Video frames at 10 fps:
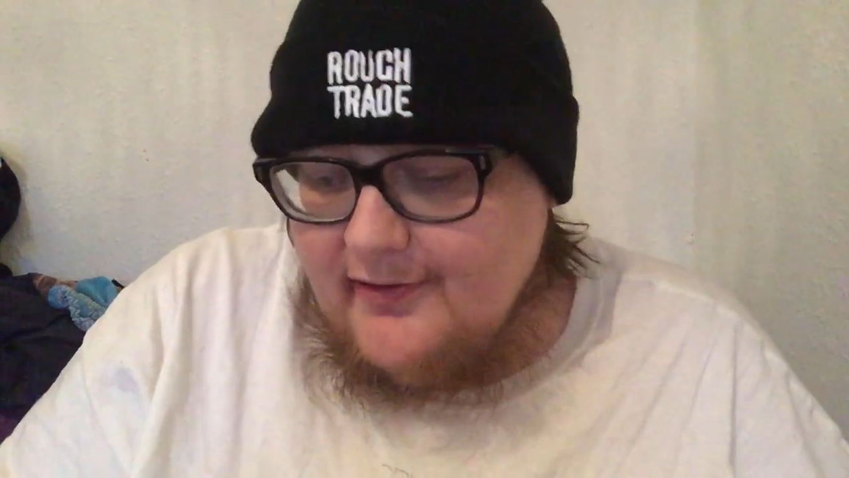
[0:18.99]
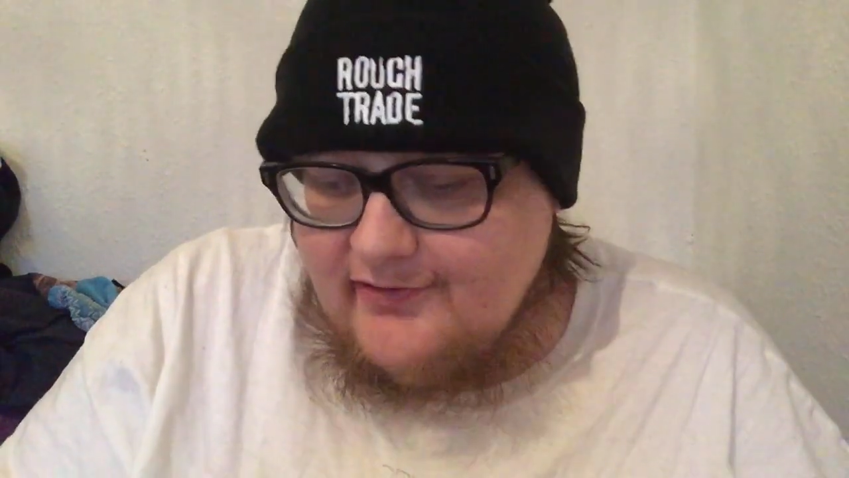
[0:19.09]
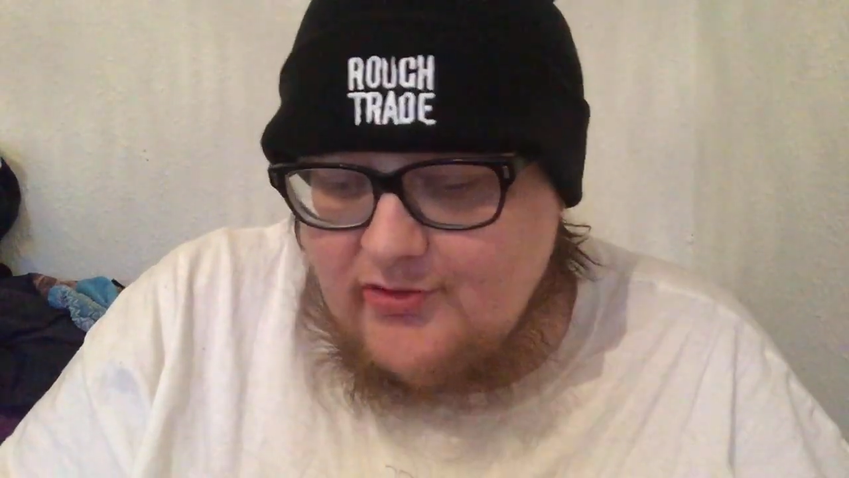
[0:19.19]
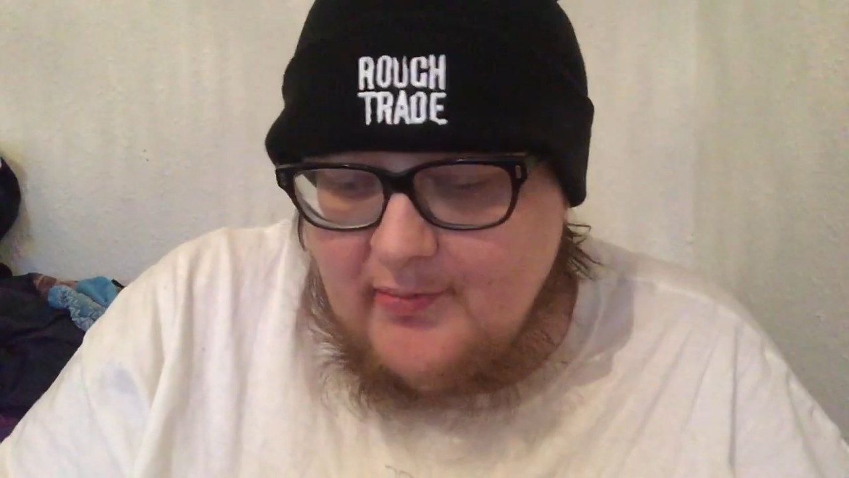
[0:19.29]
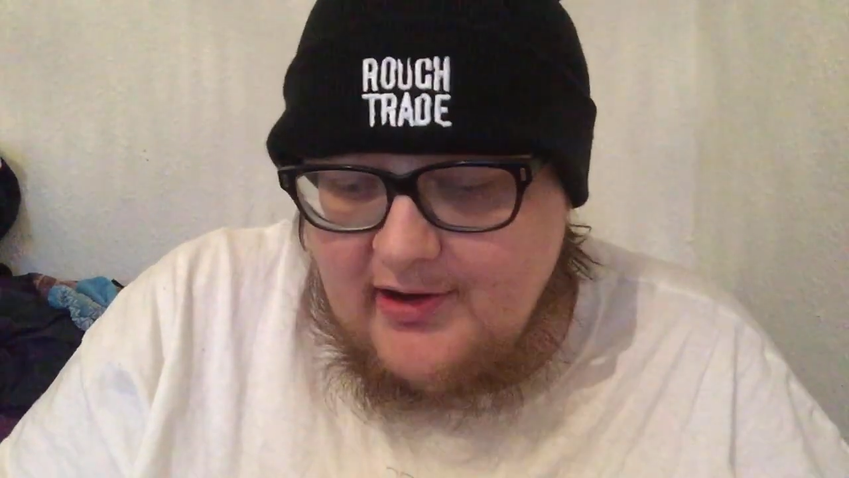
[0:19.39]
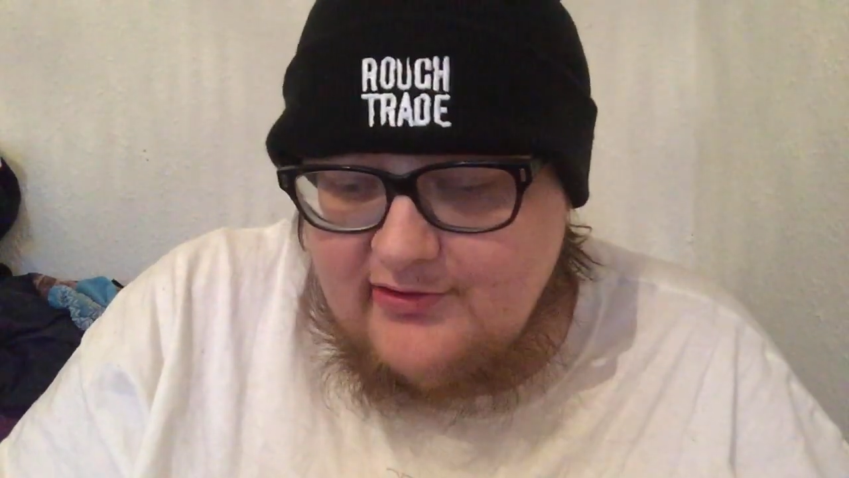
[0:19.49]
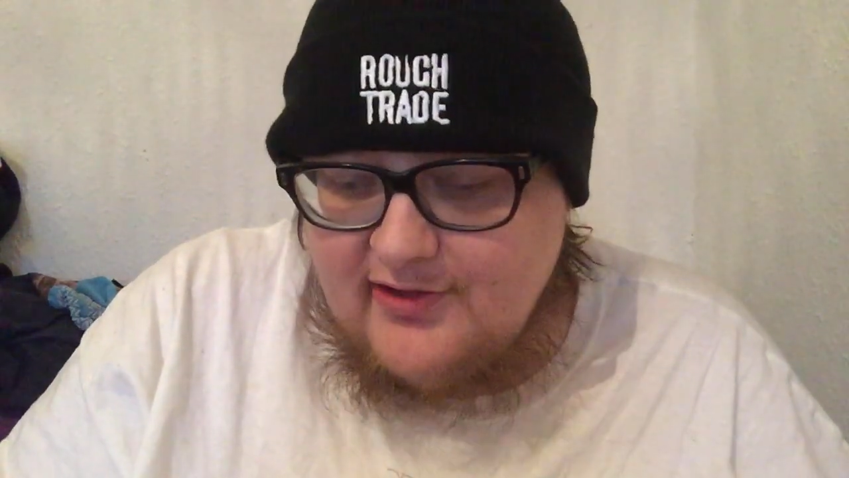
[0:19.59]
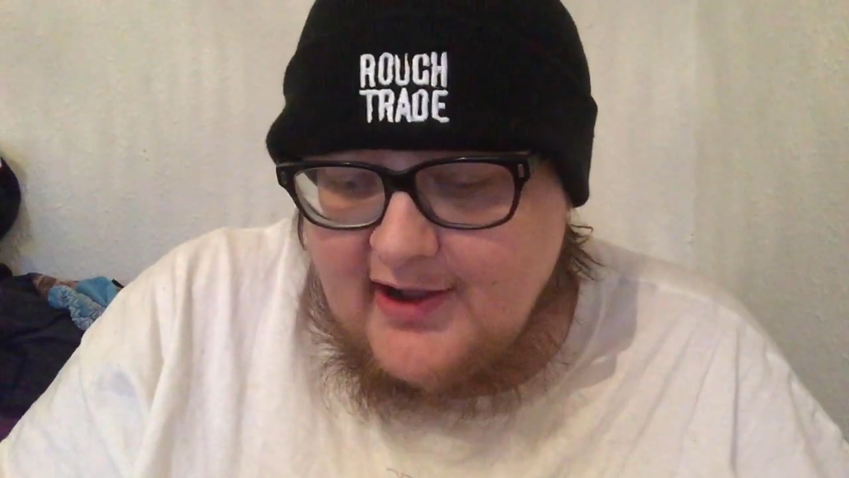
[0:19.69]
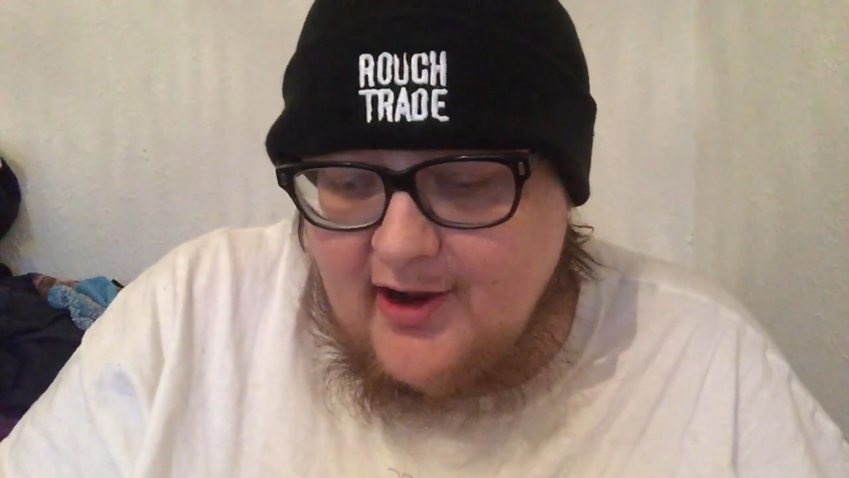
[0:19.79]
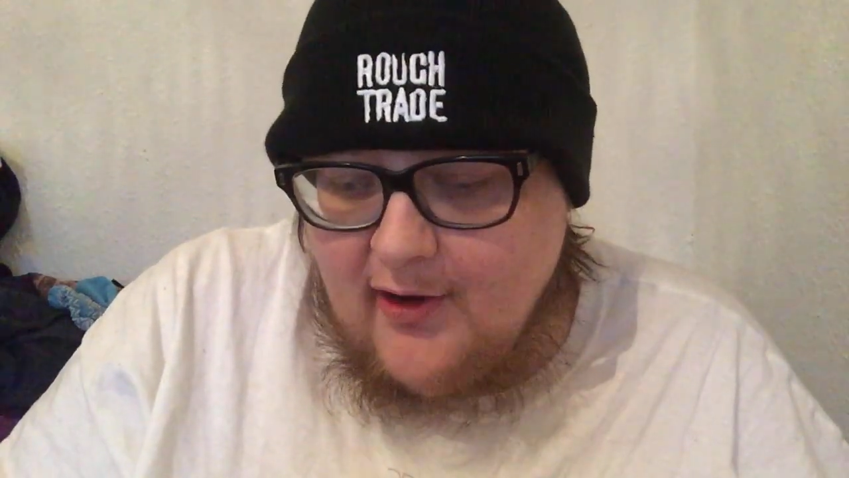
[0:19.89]
and so much
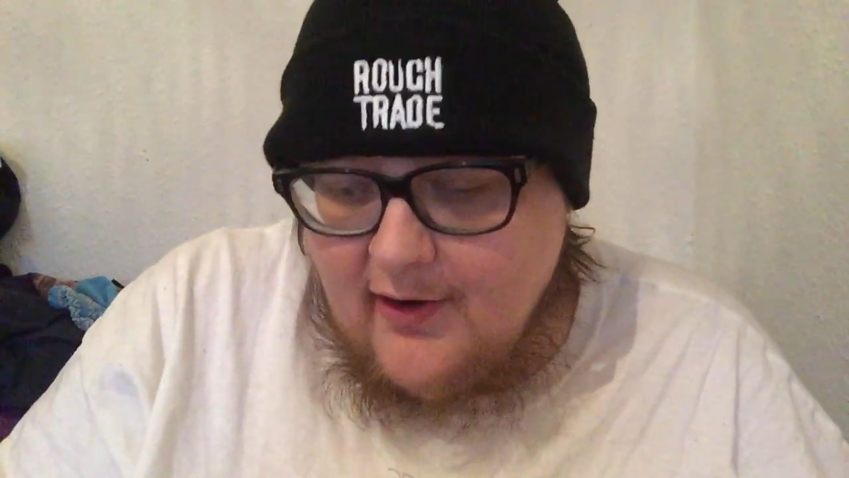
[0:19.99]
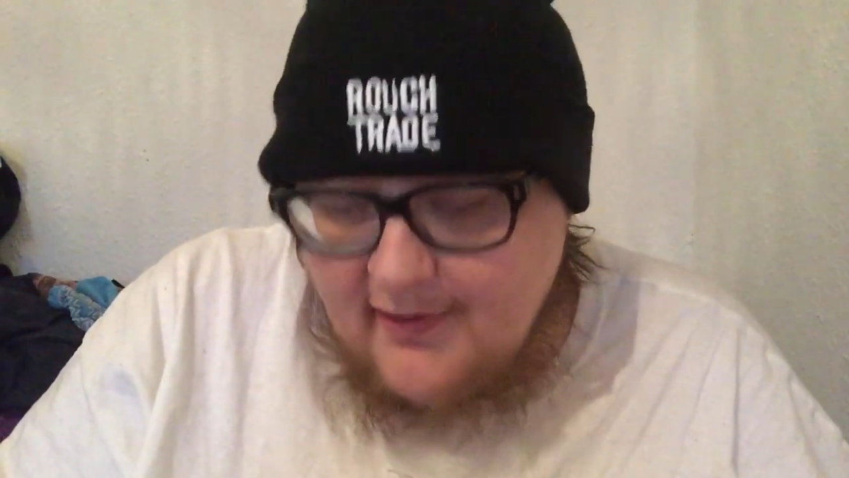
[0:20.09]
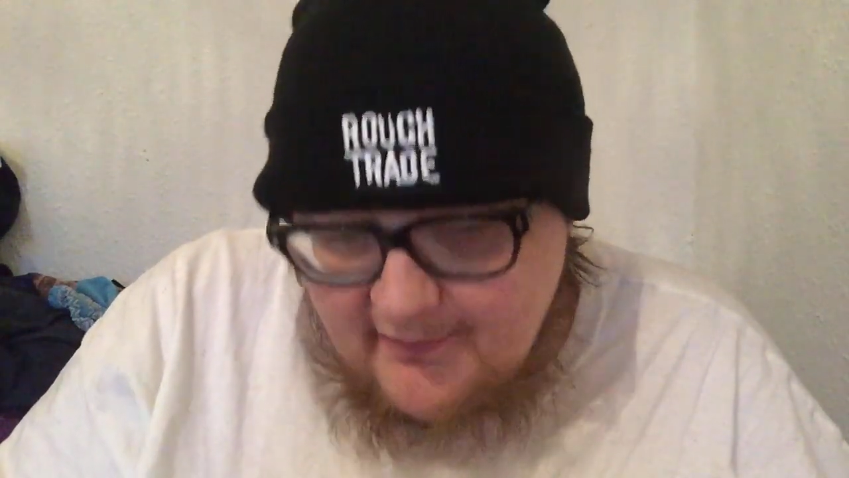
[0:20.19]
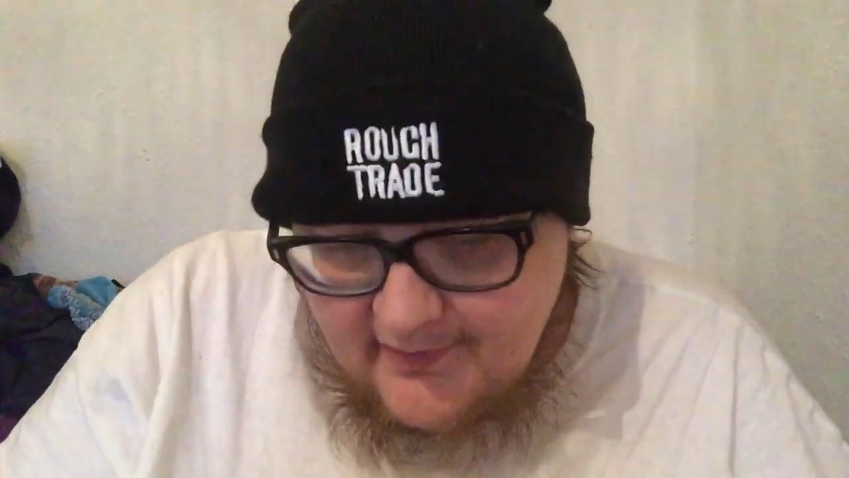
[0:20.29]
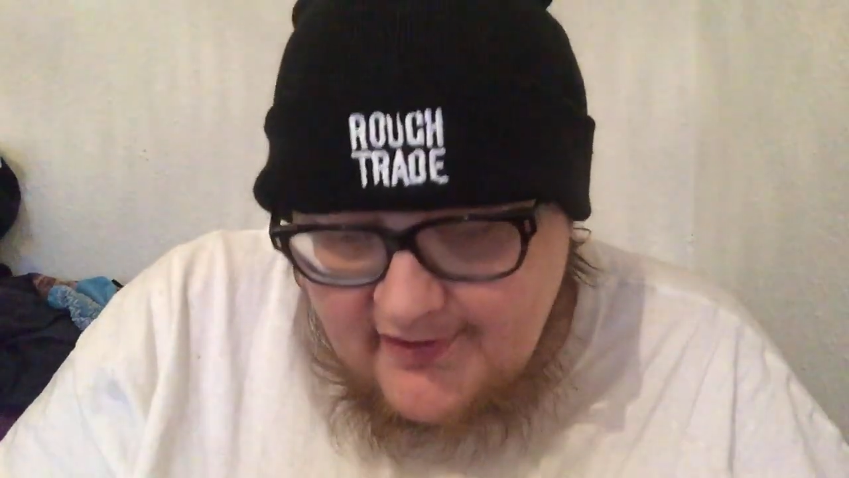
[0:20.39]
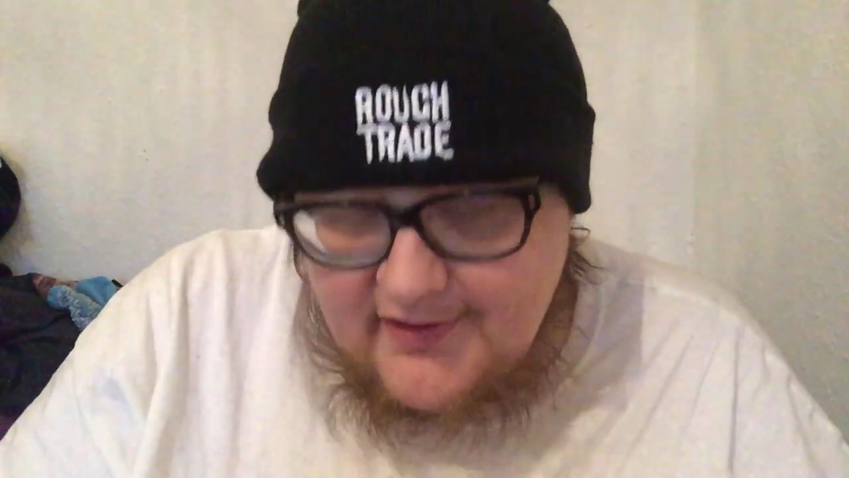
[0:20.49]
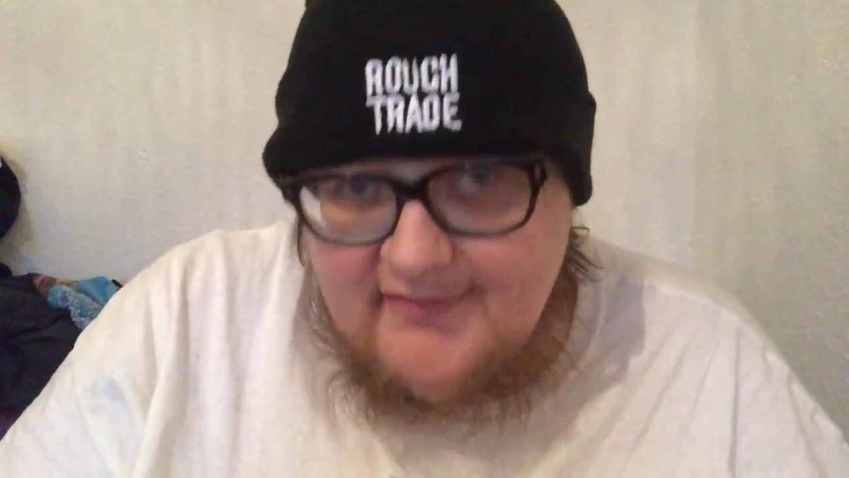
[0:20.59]
that I caught up with.